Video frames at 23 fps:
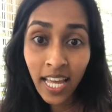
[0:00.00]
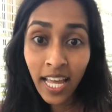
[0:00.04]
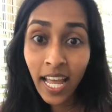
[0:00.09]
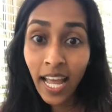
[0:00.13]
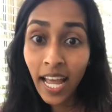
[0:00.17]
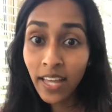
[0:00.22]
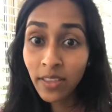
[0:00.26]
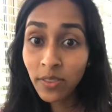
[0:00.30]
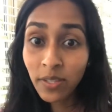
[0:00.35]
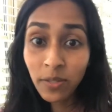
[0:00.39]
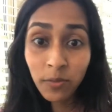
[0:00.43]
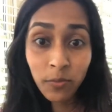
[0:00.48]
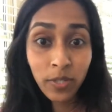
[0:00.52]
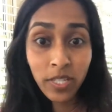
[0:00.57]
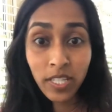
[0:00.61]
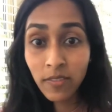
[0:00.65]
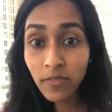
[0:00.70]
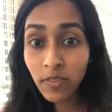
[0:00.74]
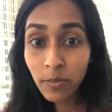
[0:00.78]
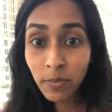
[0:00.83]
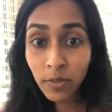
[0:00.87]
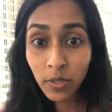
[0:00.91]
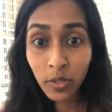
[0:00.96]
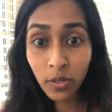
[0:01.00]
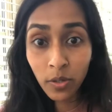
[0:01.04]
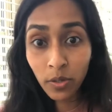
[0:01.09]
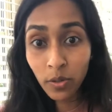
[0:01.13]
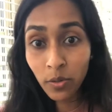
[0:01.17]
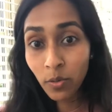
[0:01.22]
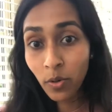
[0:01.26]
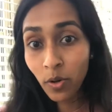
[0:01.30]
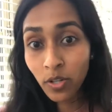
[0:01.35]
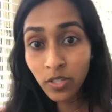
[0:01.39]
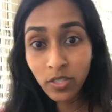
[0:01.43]
And then we give them a
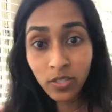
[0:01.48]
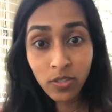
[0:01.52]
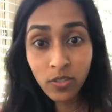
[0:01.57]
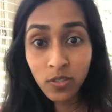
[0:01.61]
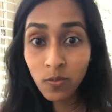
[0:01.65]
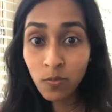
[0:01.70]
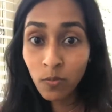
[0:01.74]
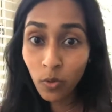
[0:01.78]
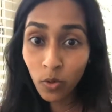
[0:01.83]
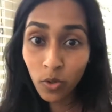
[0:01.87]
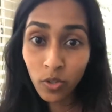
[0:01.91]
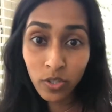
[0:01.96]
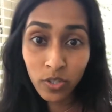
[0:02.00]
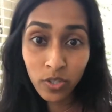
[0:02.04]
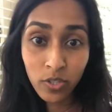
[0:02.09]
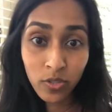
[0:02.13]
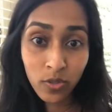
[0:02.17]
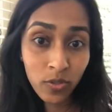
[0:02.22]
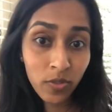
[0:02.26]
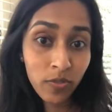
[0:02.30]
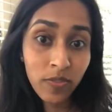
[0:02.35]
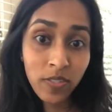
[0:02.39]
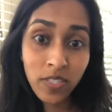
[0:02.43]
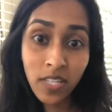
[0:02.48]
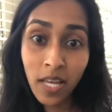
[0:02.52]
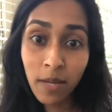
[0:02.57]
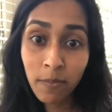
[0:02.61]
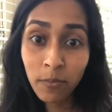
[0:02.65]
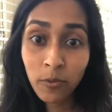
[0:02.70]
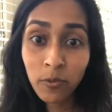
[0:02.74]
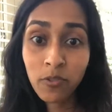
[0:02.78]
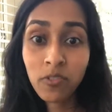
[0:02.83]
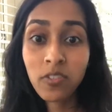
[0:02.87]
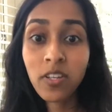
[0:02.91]
go on a smaller sort of
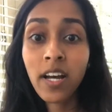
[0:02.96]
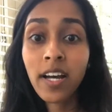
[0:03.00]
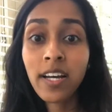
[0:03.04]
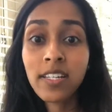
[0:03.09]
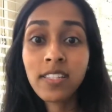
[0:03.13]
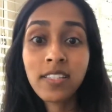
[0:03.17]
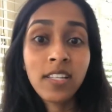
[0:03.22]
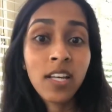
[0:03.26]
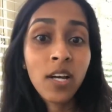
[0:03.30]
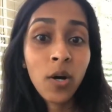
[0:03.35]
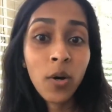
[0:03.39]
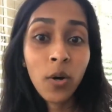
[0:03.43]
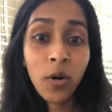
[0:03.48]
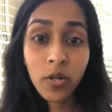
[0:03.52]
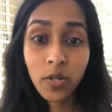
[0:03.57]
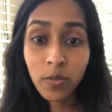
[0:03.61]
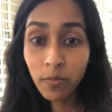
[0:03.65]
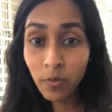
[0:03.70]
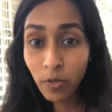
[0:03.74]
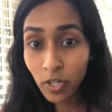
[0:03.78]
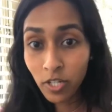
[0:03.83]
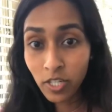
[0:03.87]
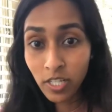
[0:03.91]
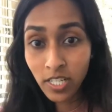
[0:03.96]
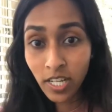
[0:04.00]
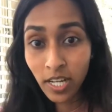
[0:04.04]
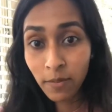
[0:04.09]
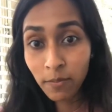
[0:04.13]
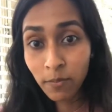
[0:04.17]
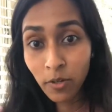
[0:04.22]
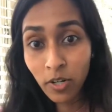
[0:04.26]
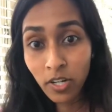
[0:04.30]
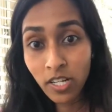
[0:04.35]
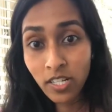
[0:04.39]
sample size on a prototype
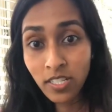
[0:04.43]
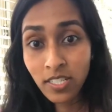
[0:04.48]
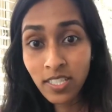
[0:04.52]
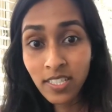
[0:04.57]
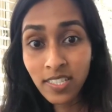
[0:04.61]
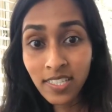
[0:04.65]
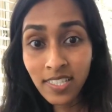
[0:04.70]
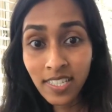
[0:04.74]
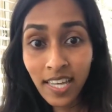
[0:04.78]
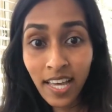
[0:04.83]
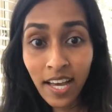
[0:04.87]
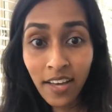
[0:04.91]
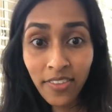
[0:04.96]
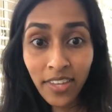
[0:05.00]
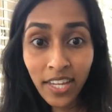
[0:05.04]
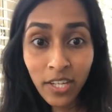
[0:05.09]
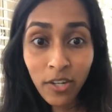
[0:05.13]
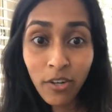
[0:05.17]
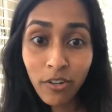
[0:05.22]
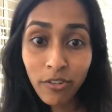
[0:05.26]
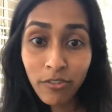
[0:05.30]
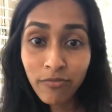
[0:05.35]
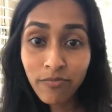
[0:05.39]
product and see how they go.